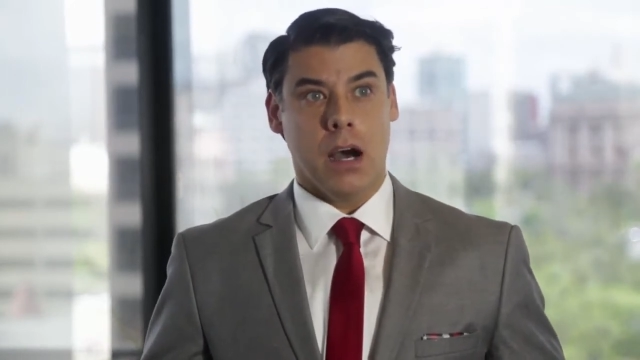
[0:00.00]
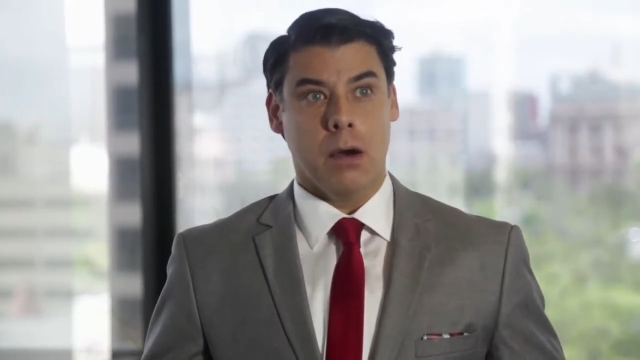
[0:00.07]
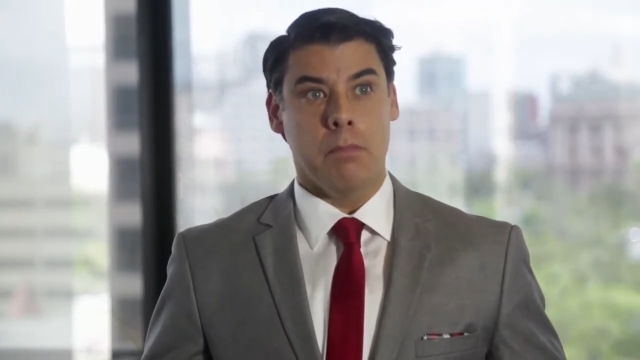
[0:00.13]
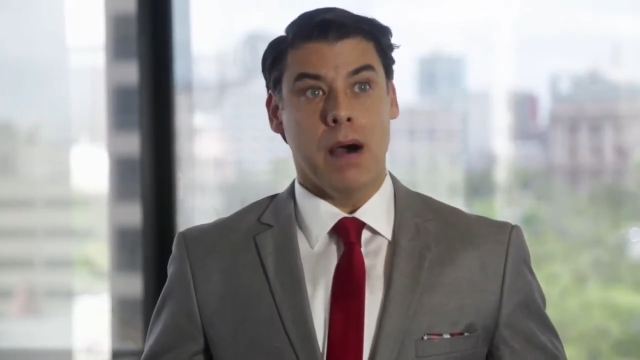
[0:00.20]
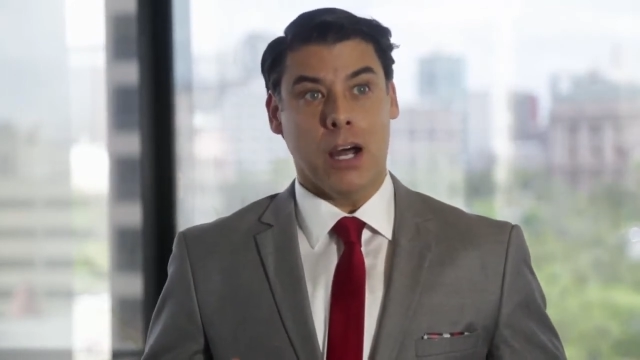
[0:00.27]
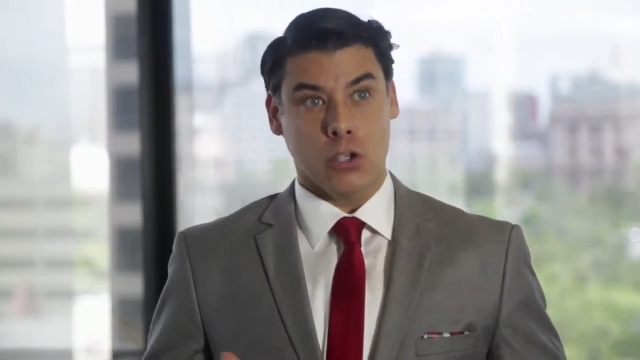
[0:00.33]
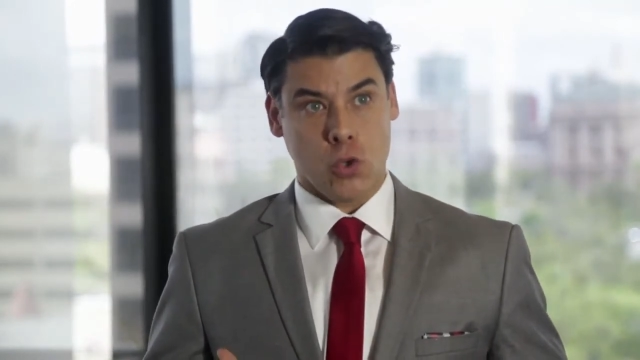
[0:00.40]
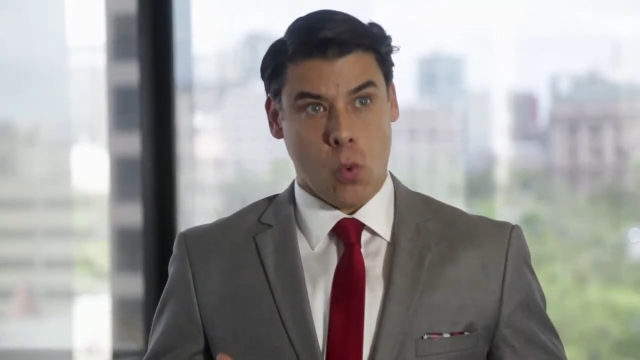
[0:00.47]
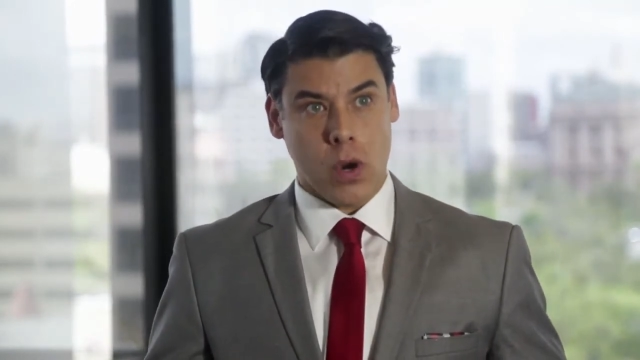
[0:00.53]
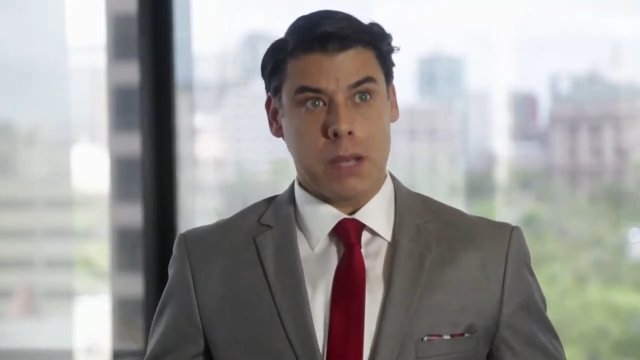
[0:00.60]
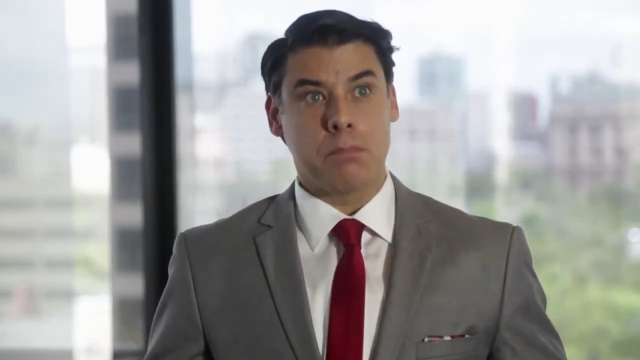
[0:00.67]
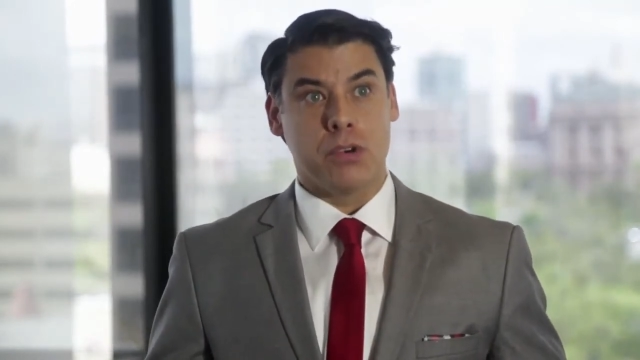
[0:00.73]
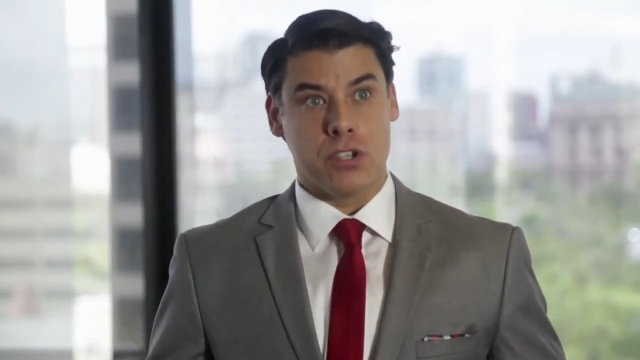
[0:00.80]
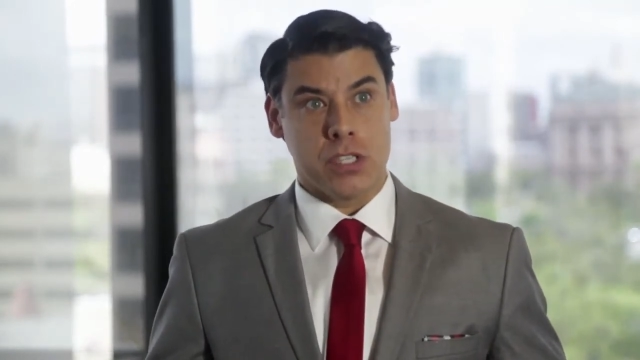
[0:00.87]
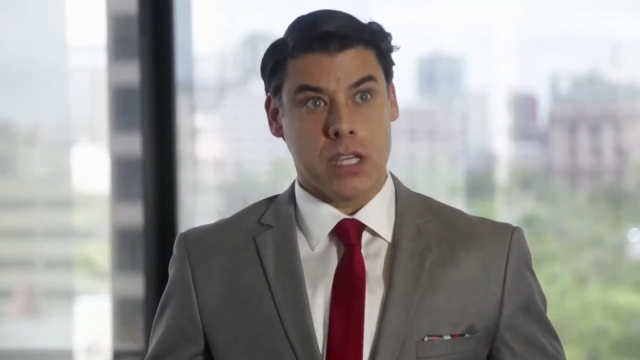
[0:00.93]
about
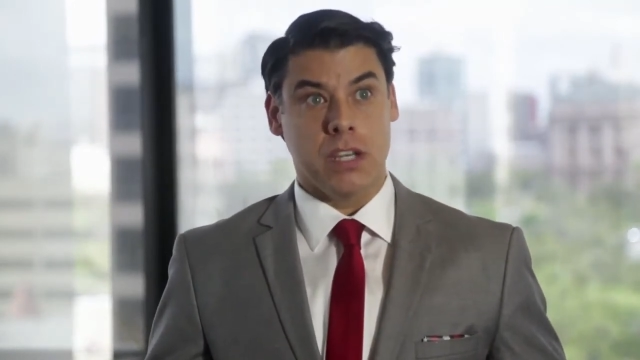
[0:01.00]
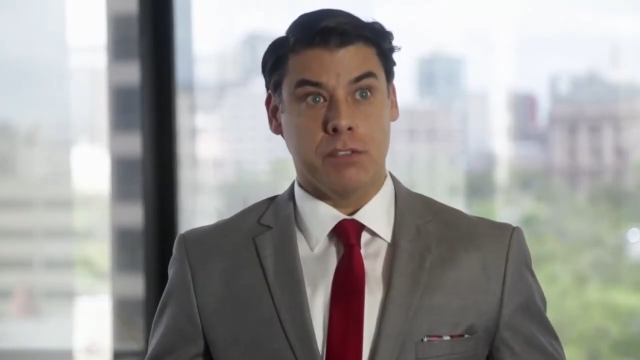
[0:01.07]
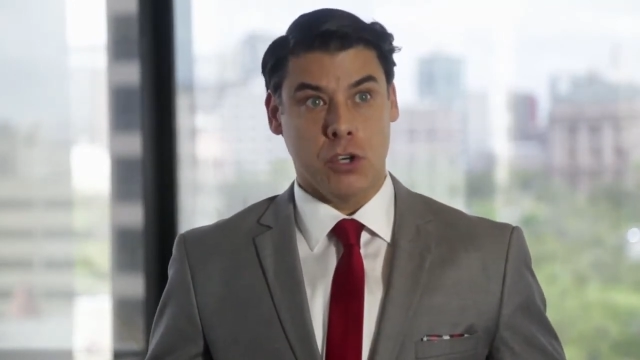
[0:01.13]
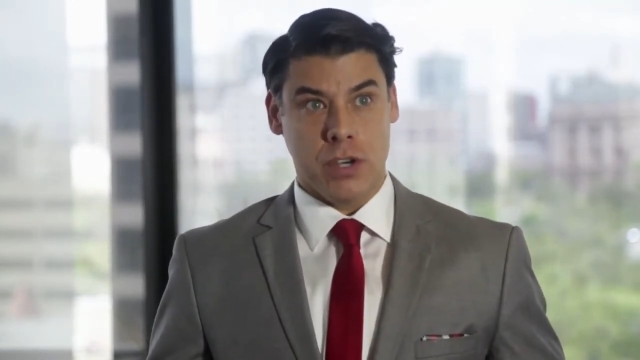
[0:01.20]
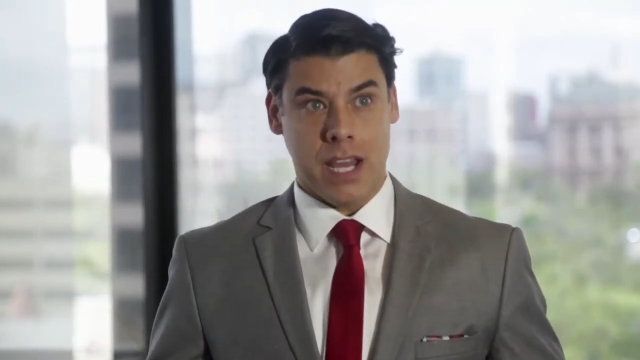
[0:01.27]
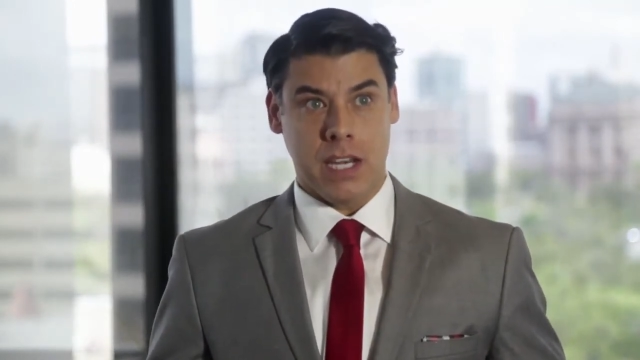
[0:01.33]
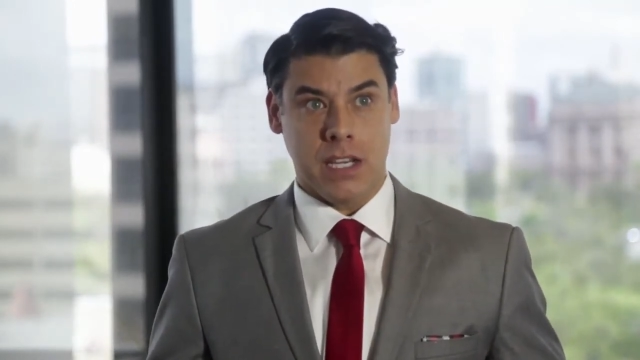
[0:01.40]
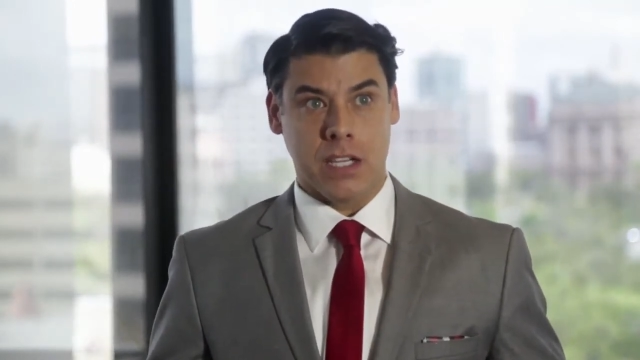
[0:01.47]
20% of your net